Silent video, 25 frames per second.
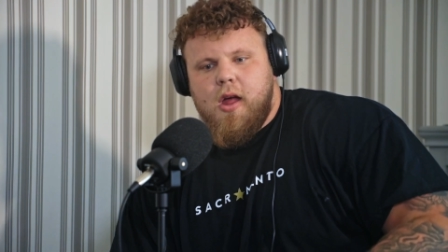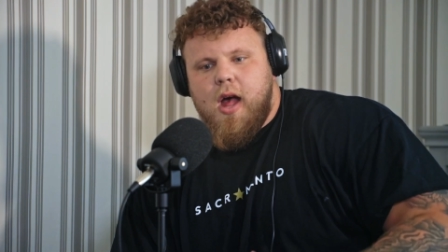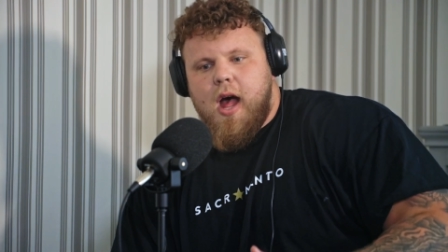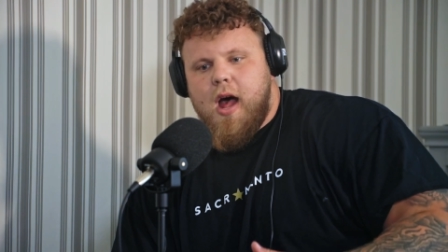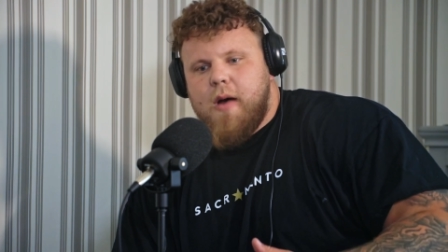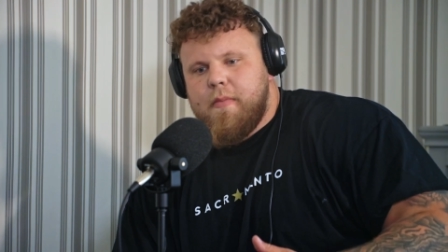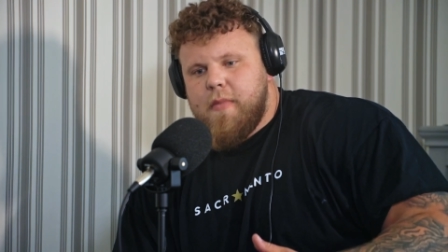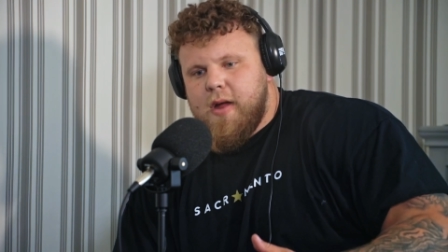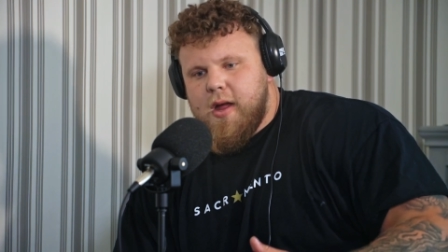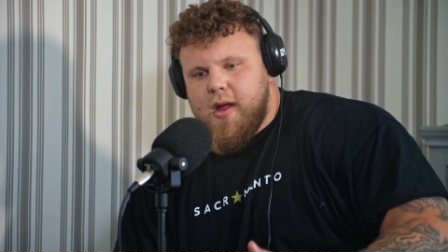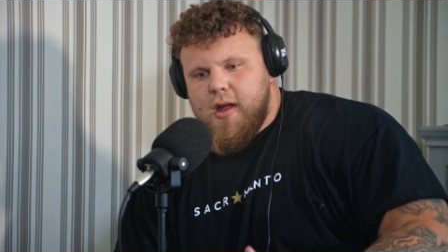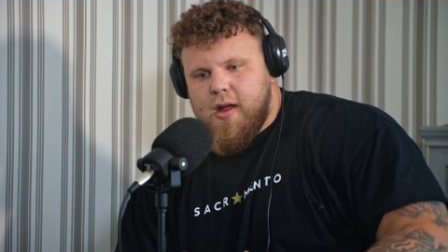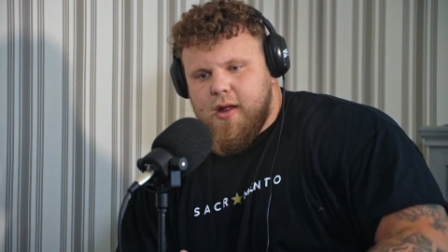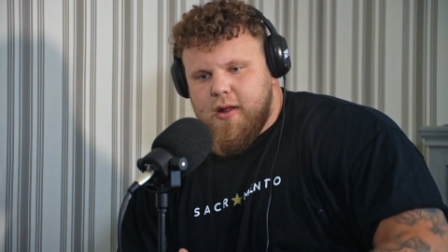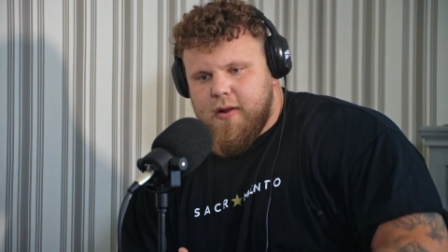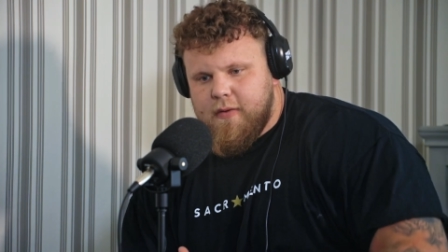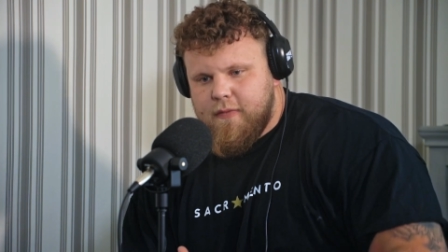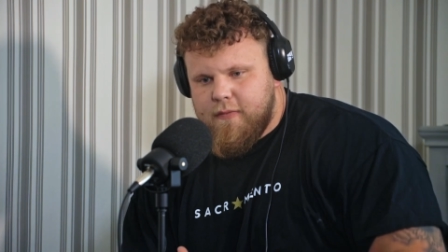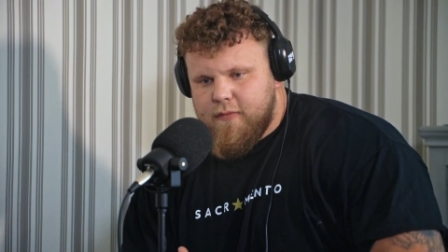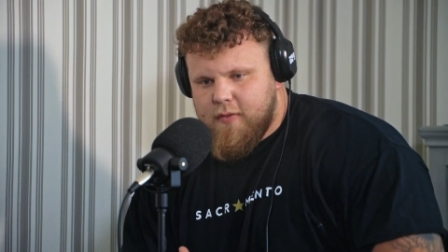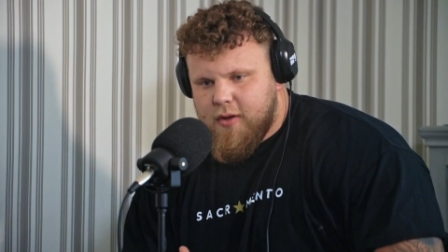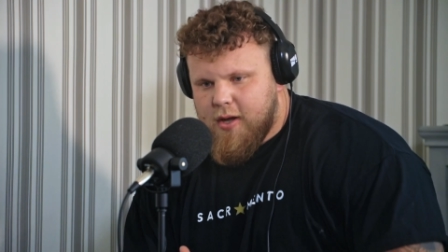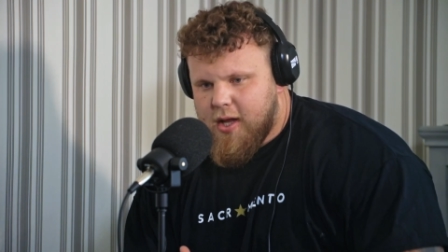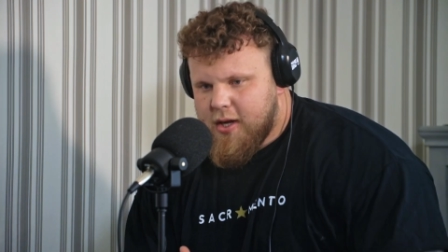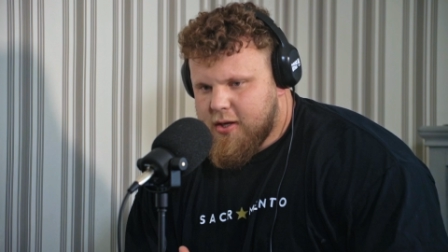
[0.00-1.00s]
I'm
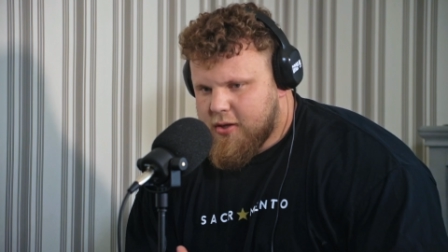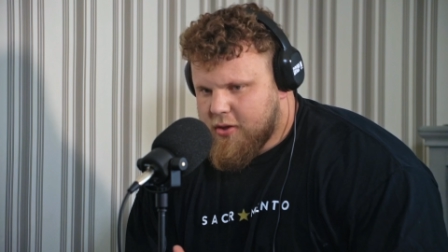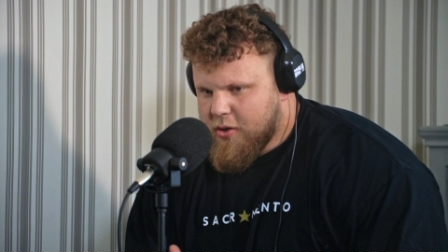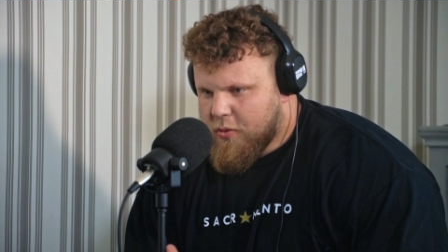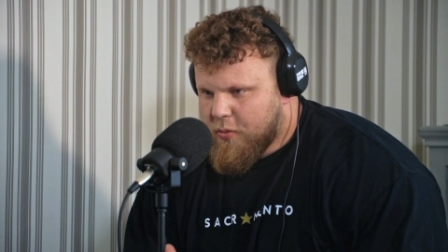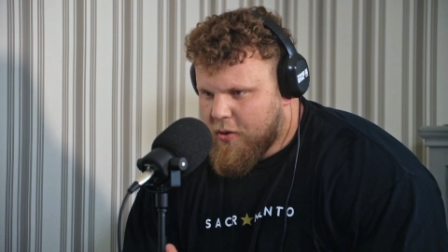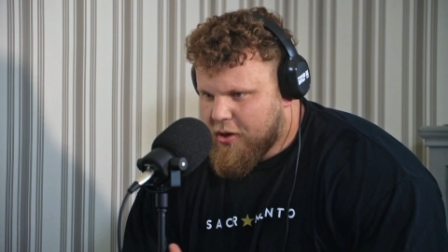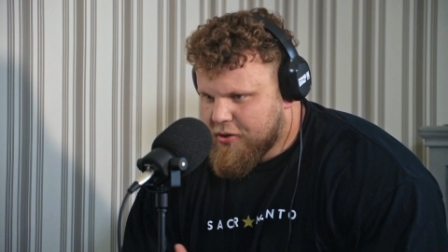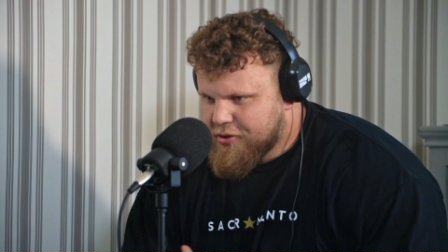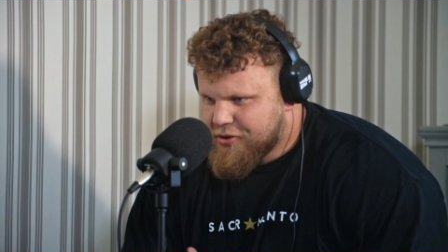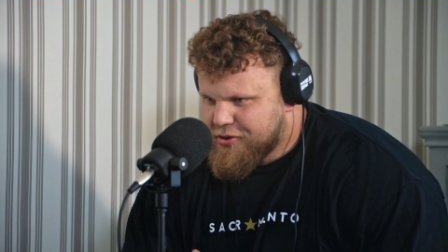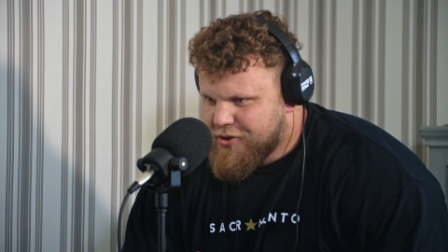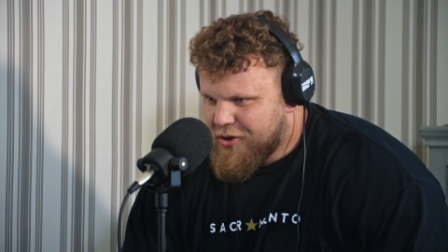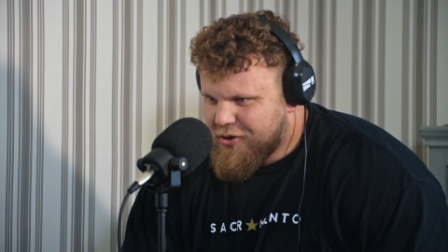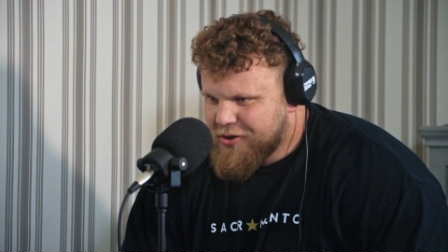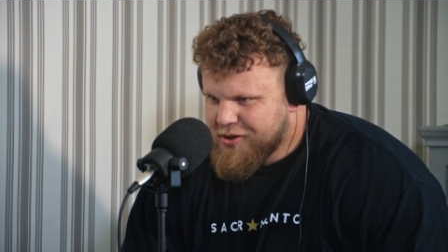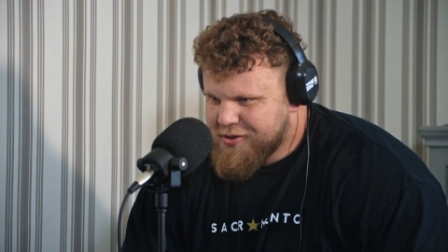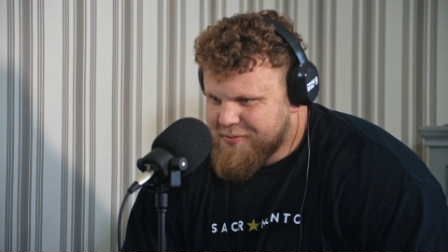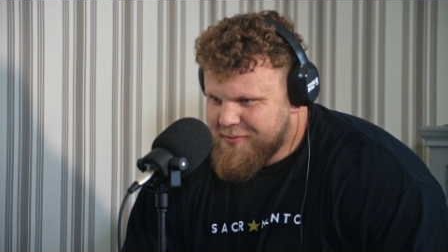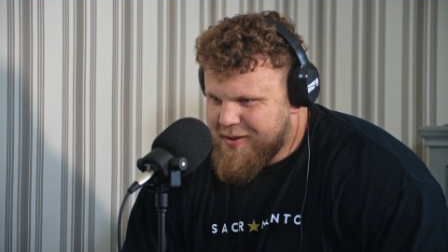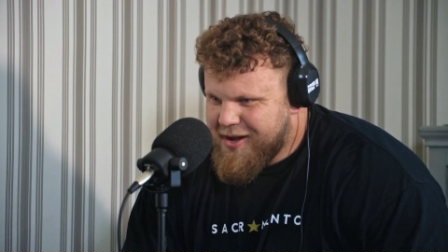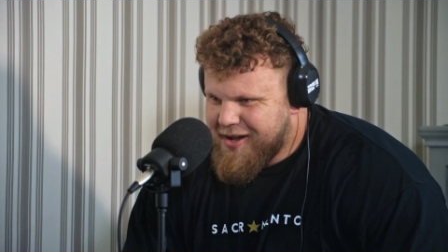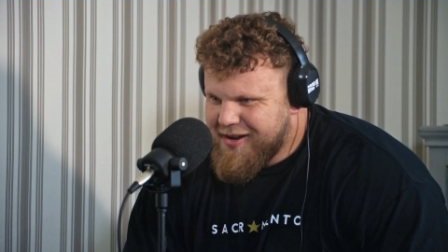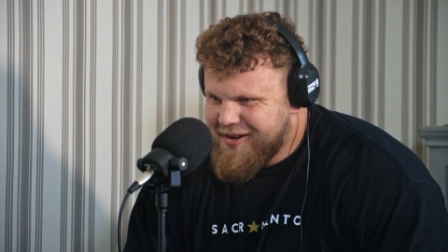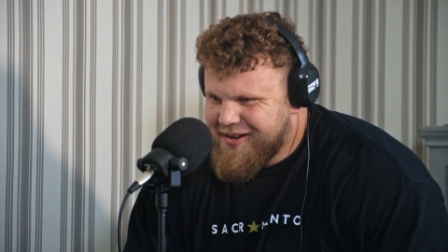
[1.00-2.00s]
like the world's
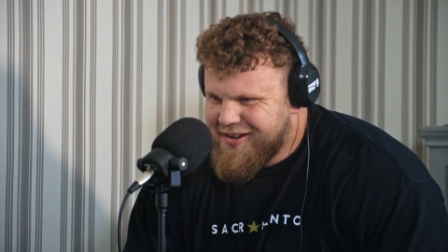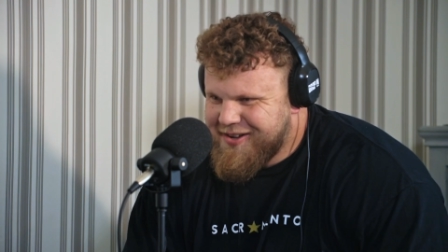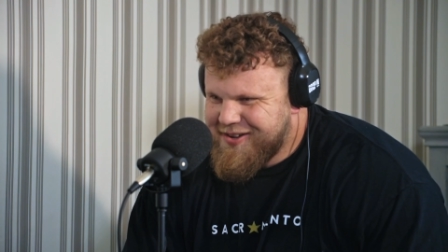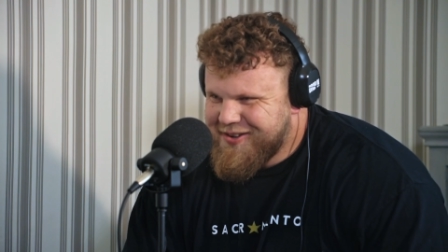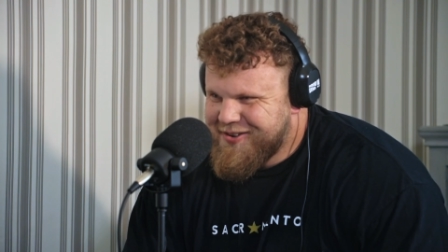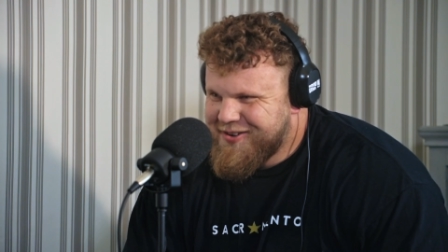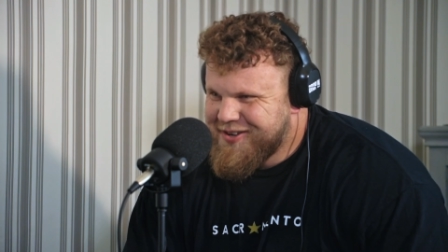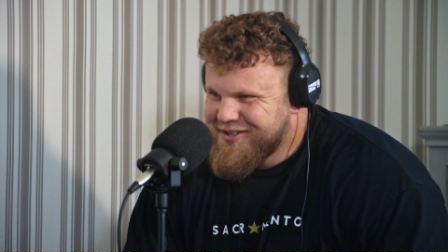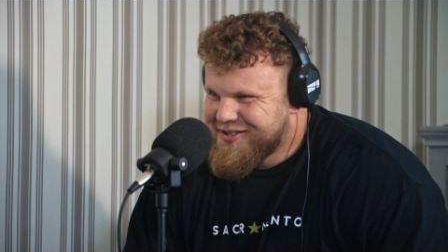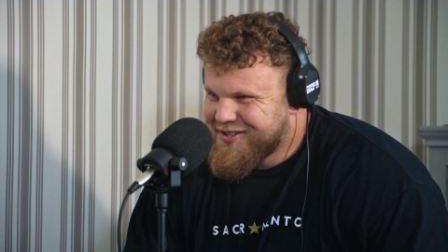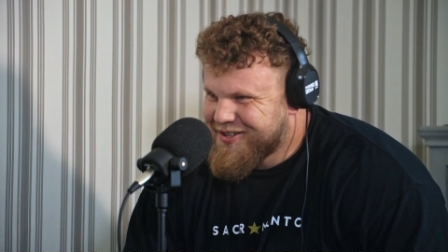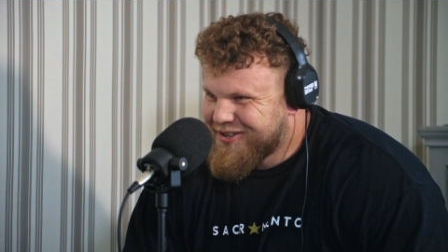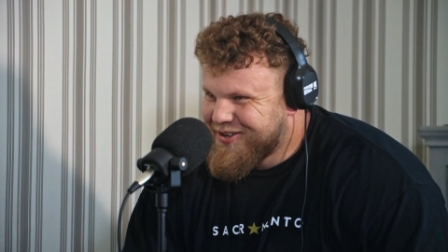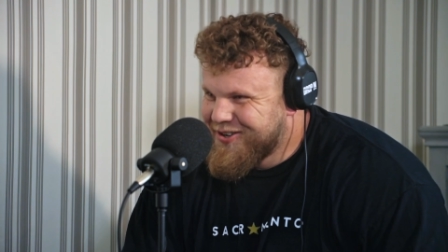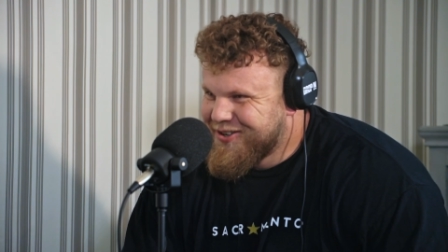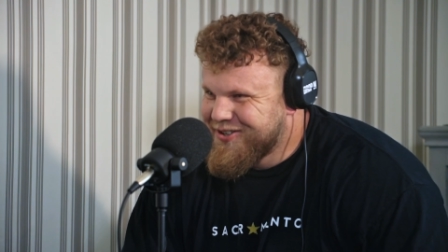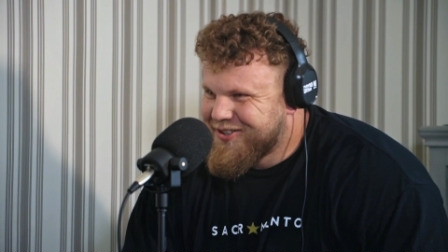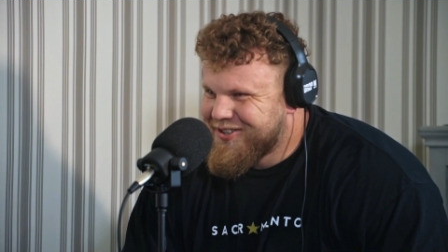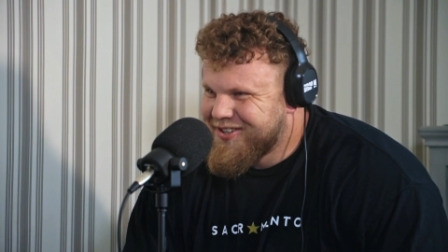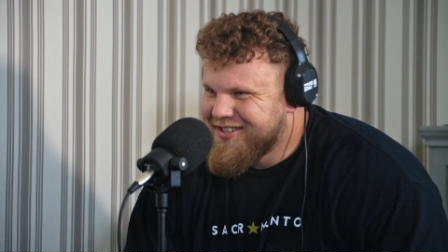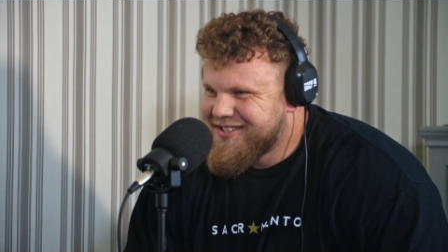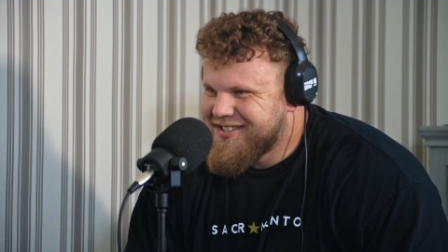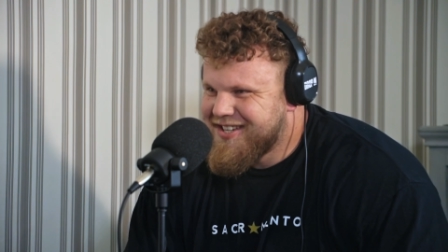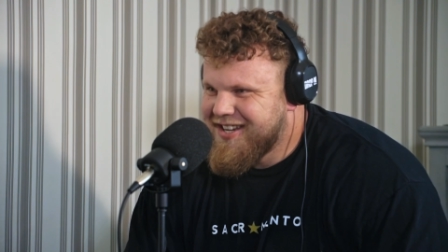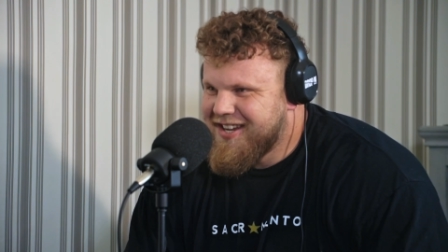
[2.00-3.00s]
strongest man, which is cool
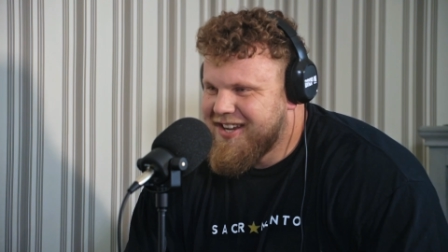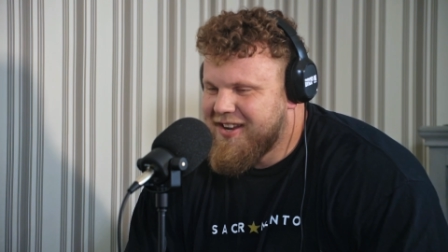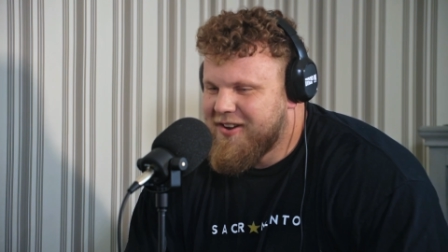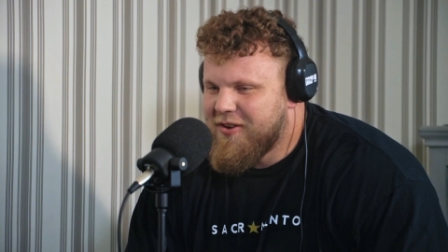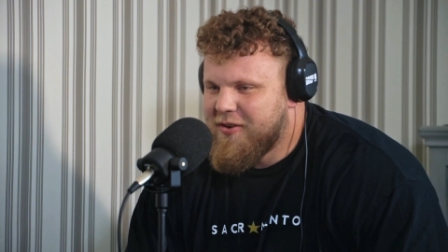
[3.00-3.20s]
to see.